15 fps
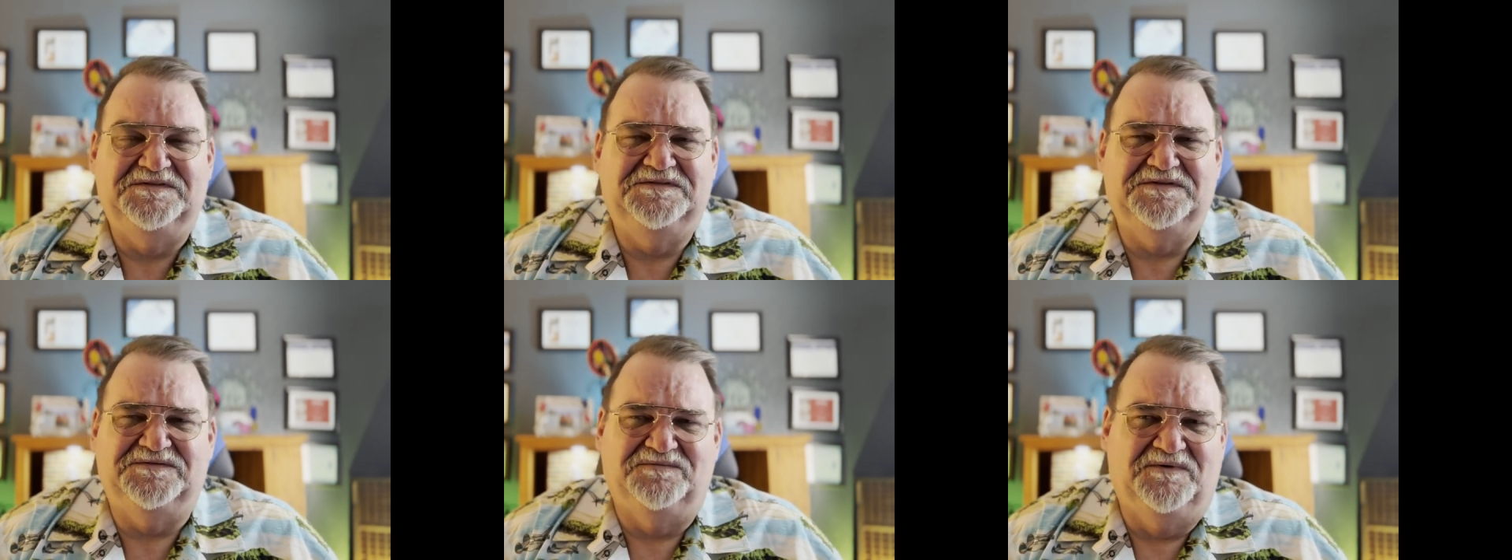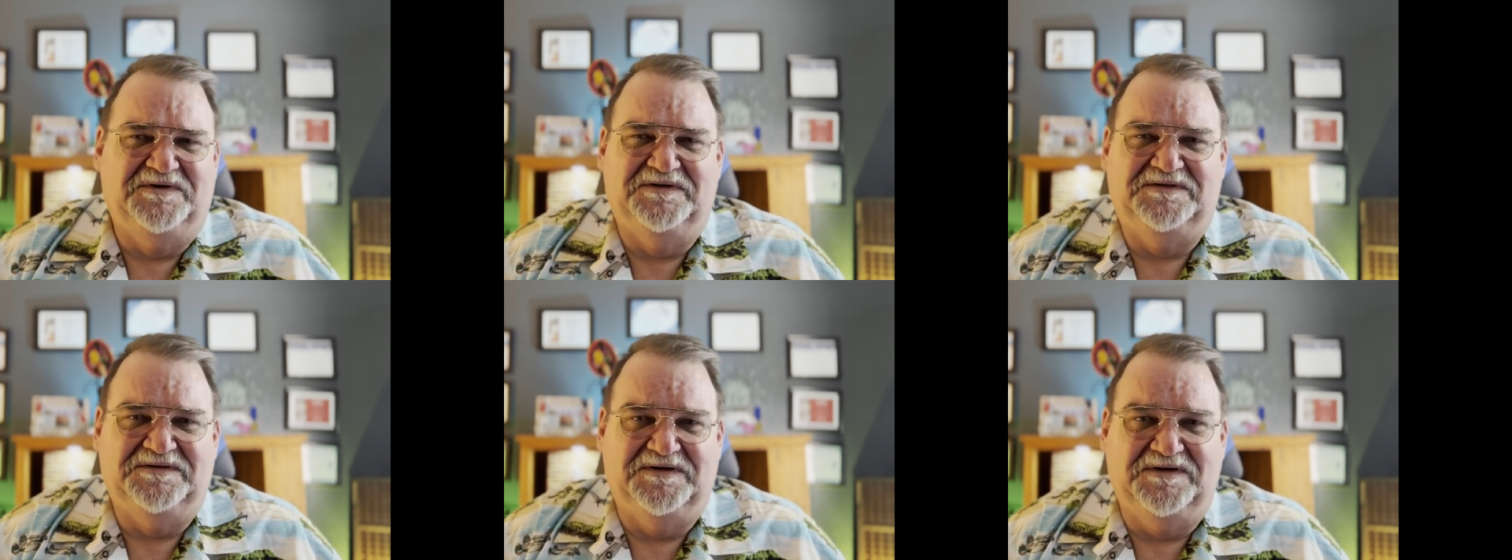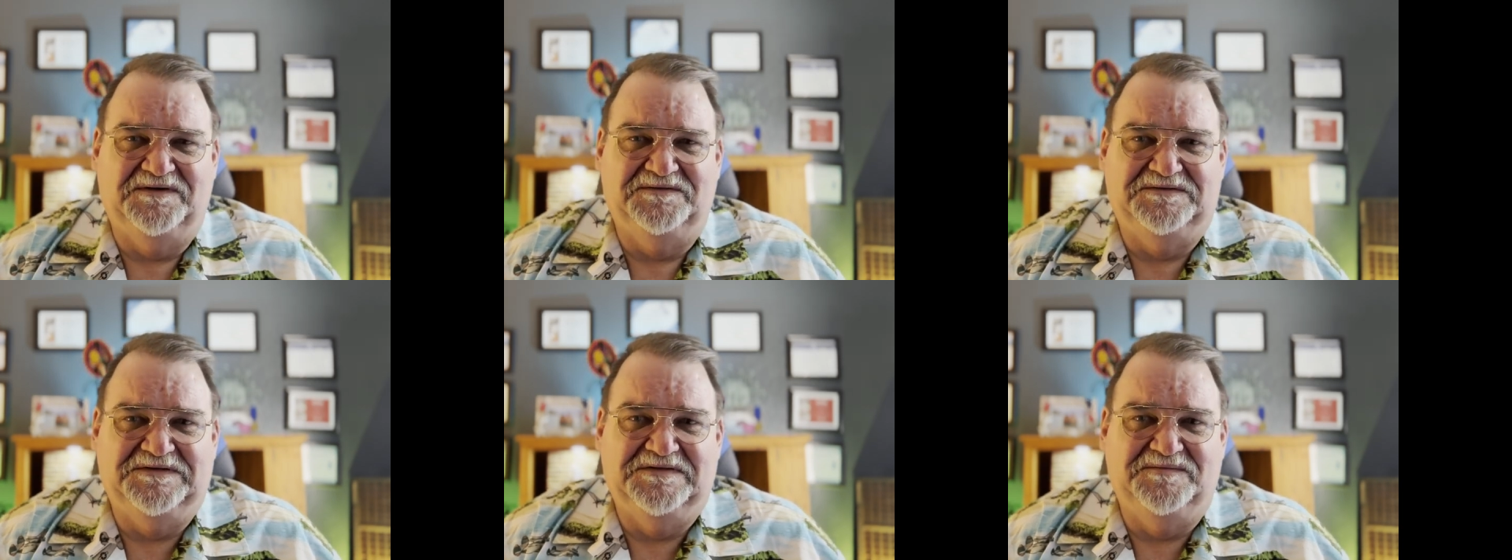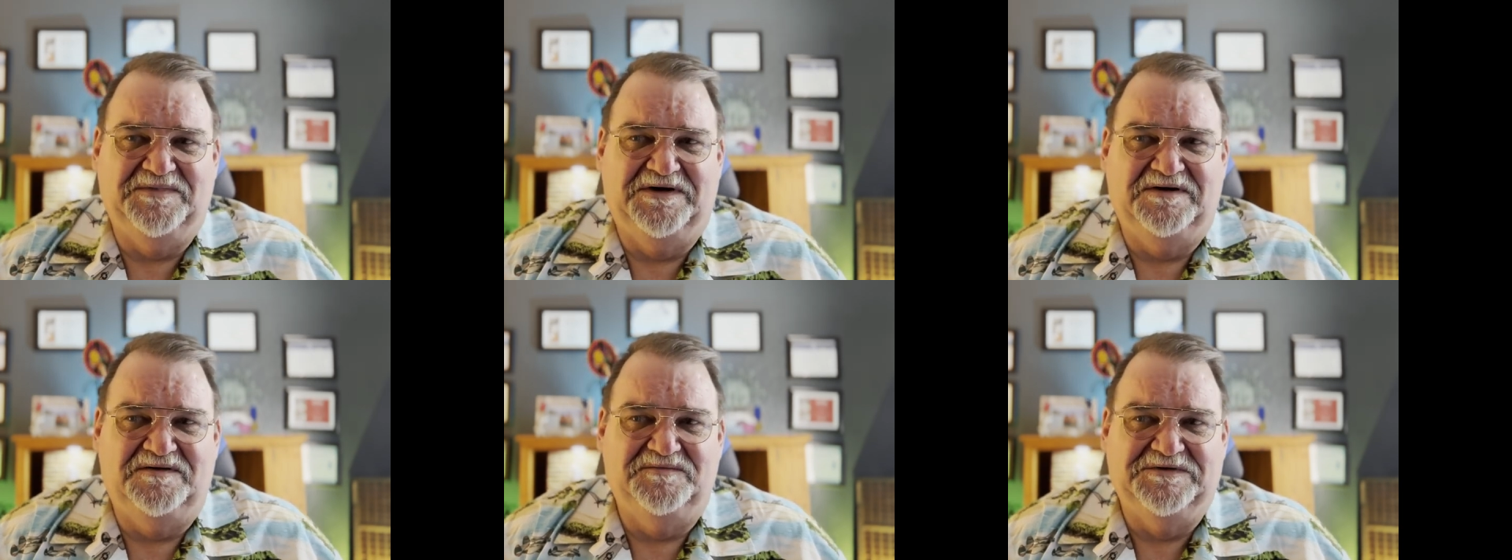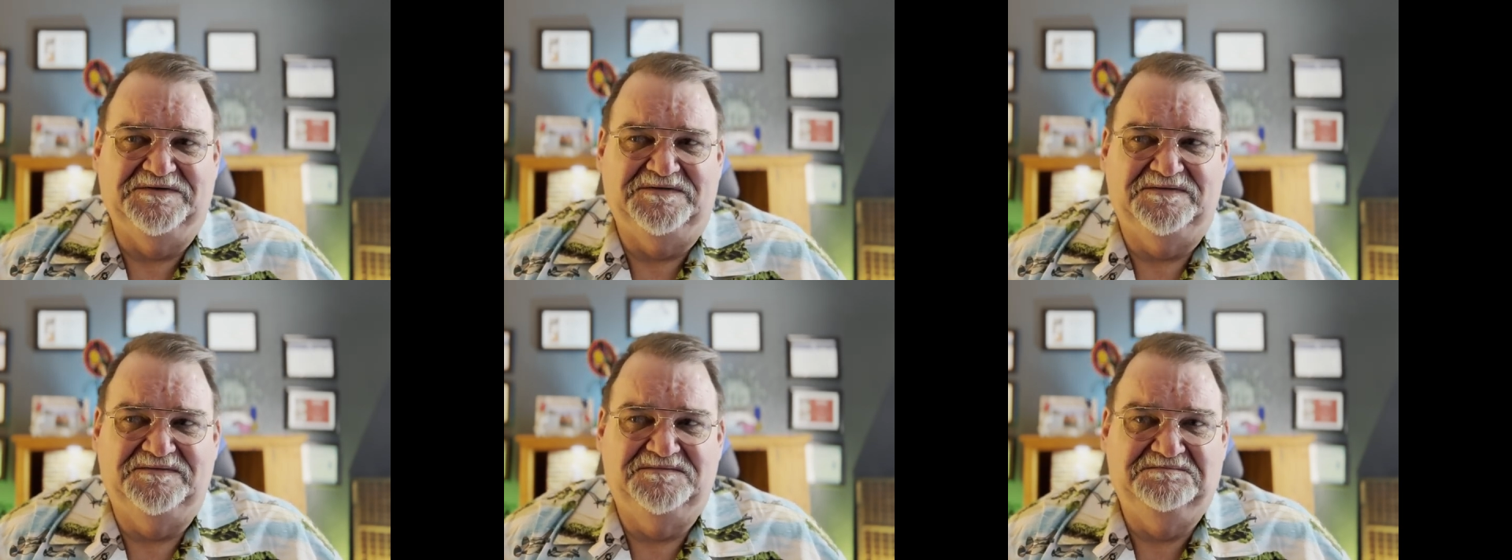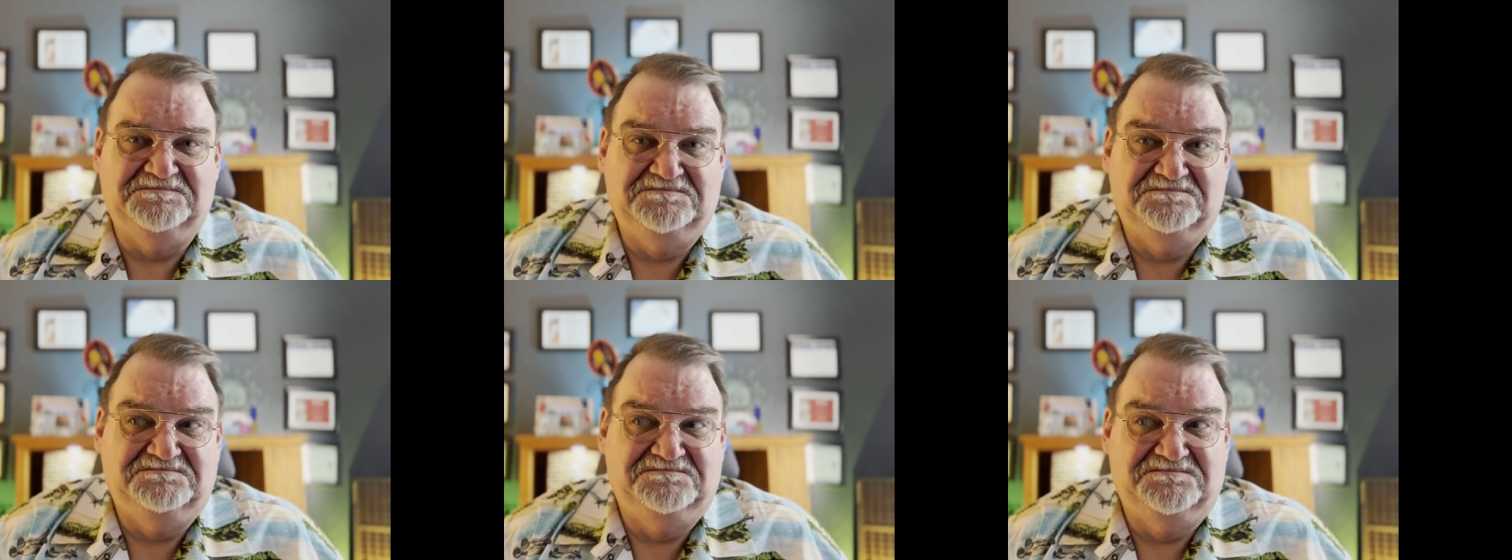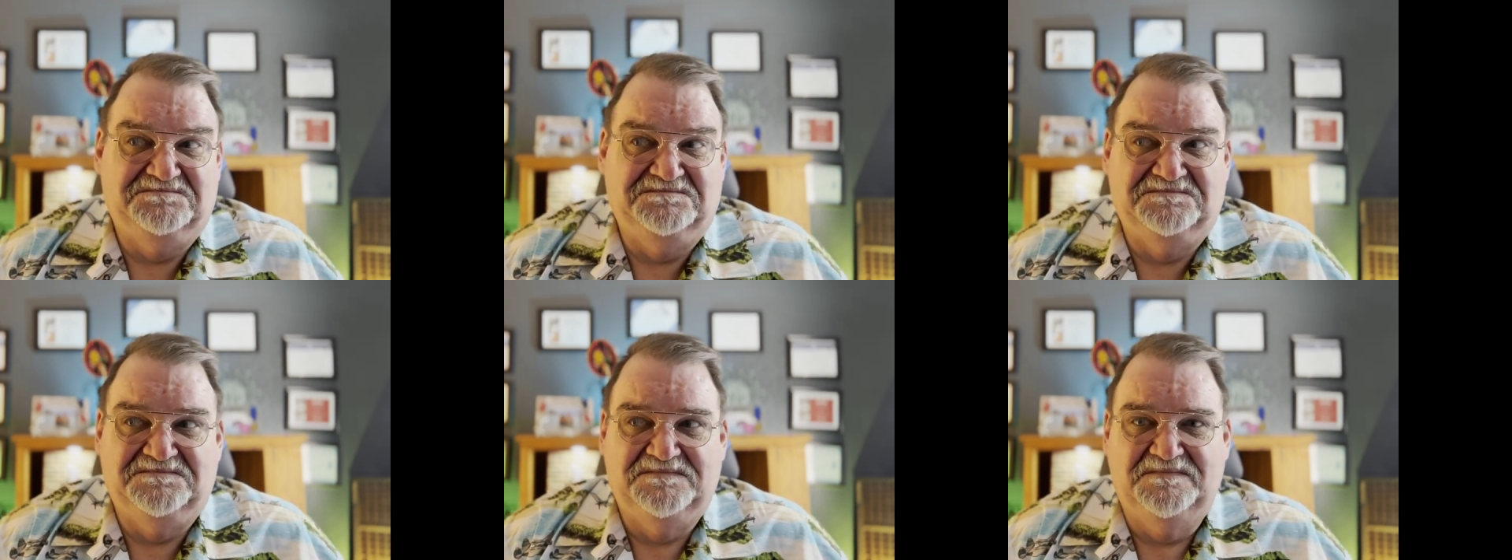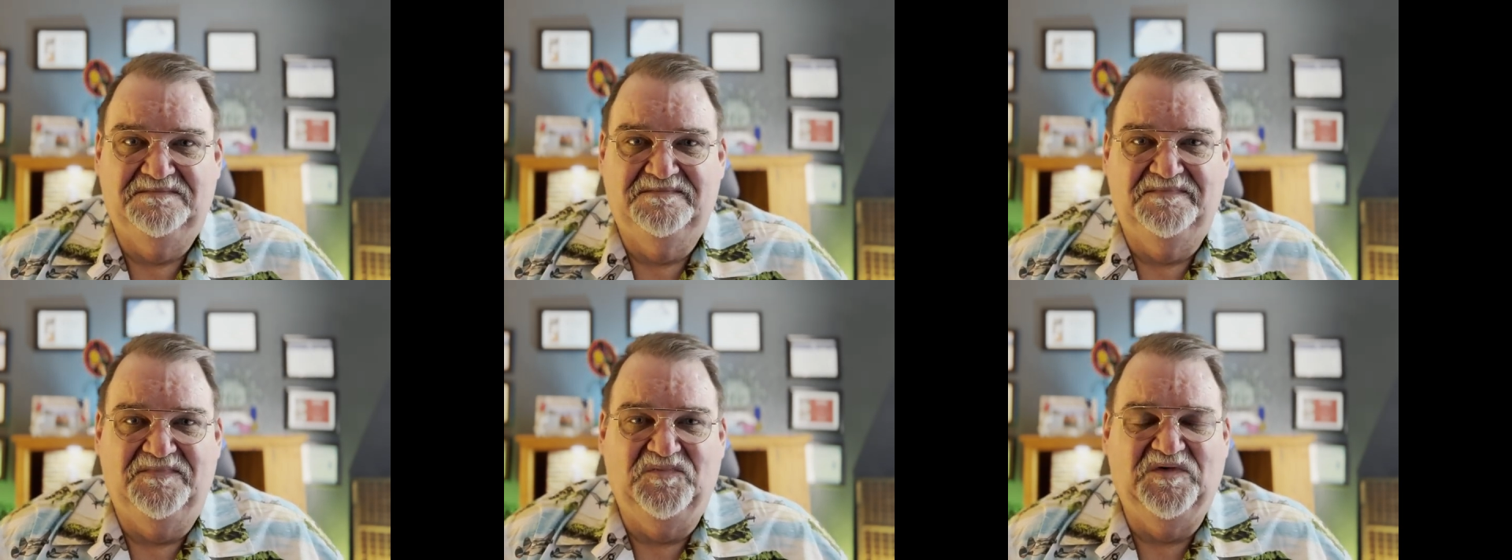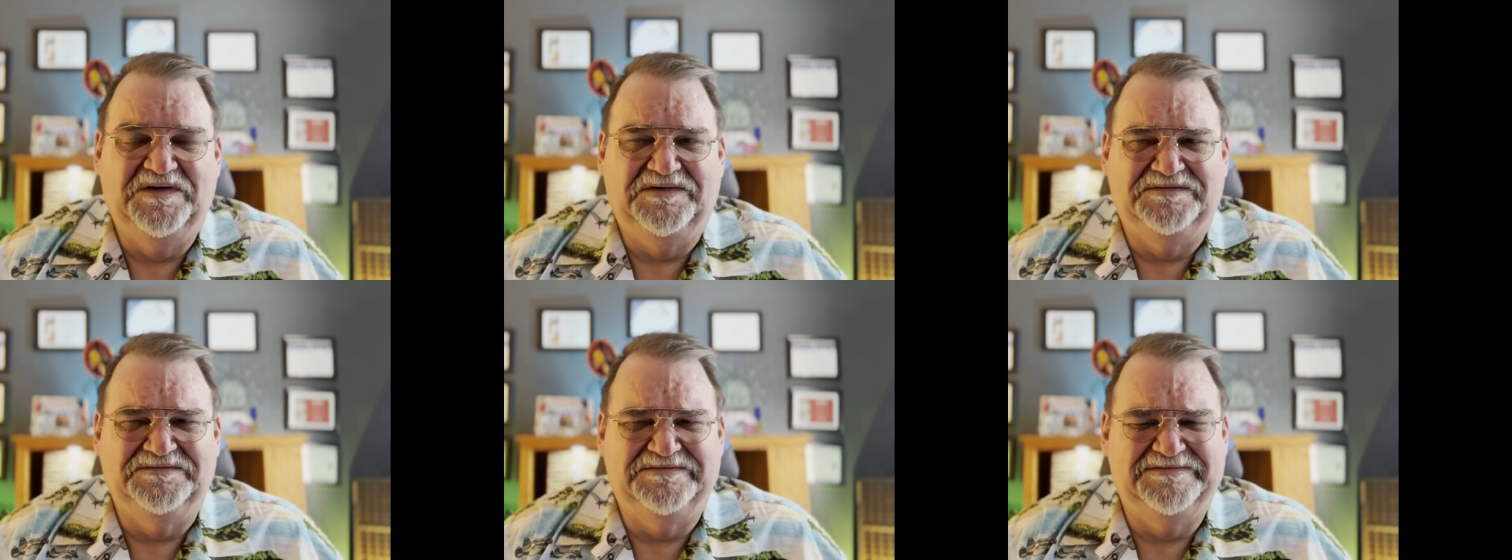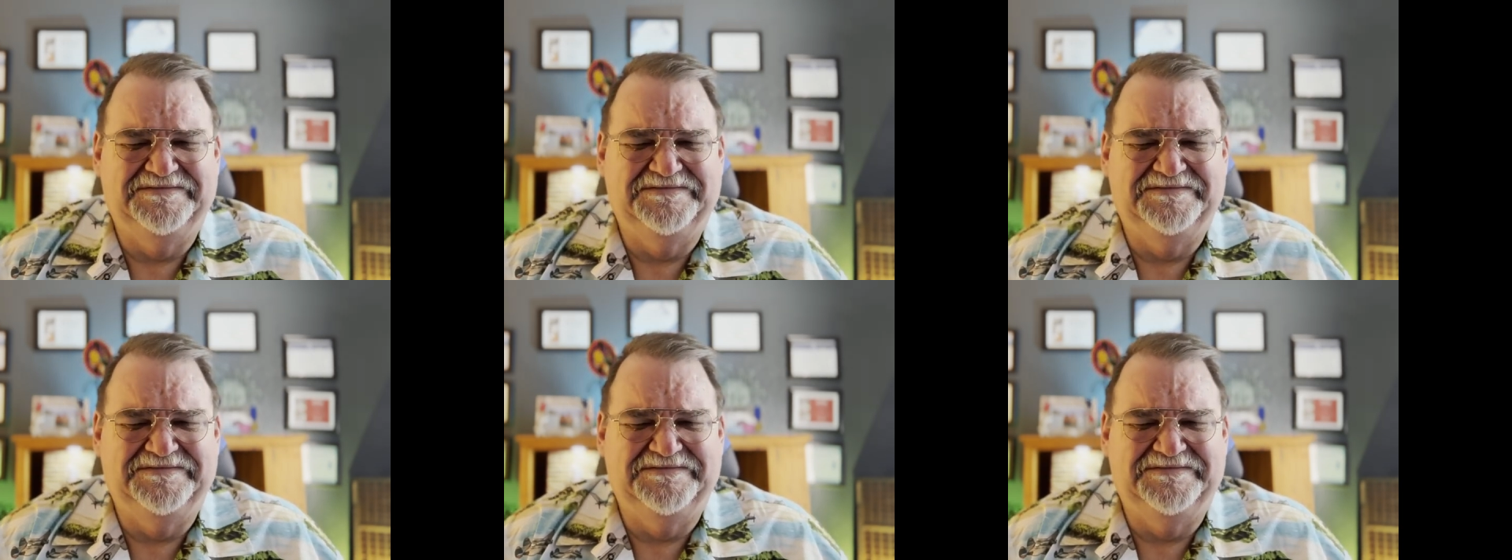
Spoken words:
just wanted to go to the Bahamas. Well,